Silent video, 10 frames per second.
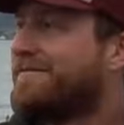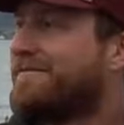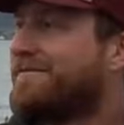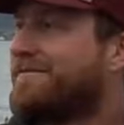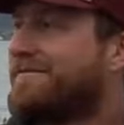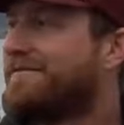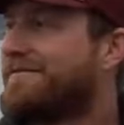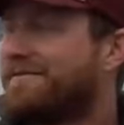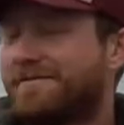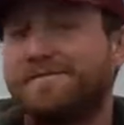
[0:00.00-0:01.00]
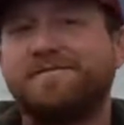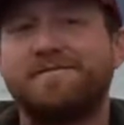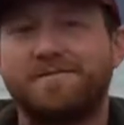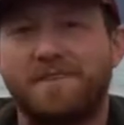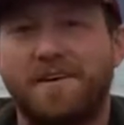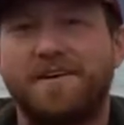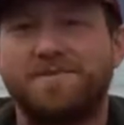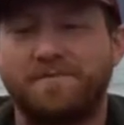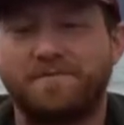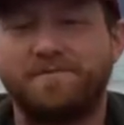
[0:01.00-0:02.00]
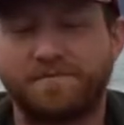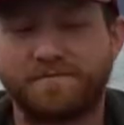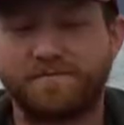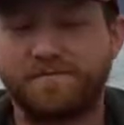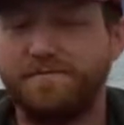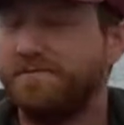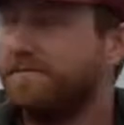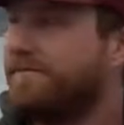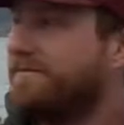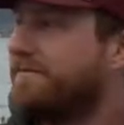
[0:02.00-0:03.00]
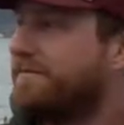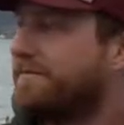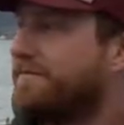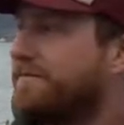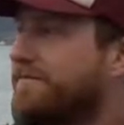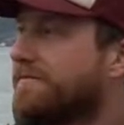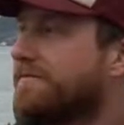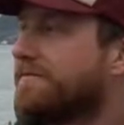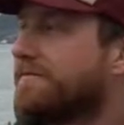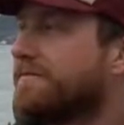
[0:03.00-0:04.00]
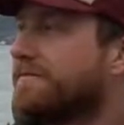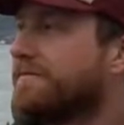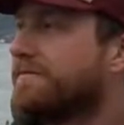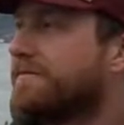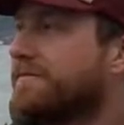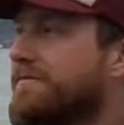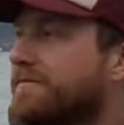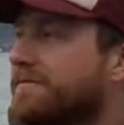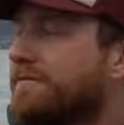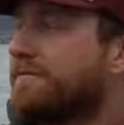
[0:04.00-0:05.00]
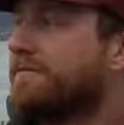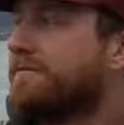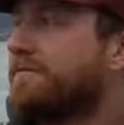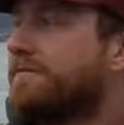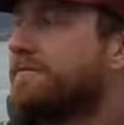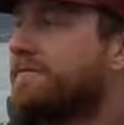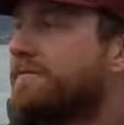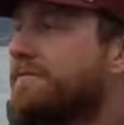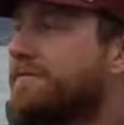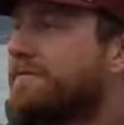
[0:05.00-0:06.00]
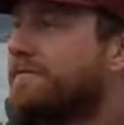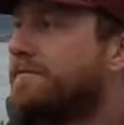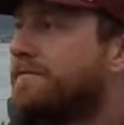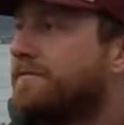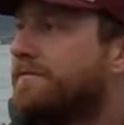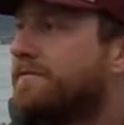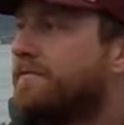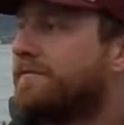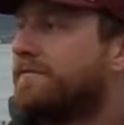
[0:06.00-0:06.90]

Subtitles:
No words are spoken by the person on screen.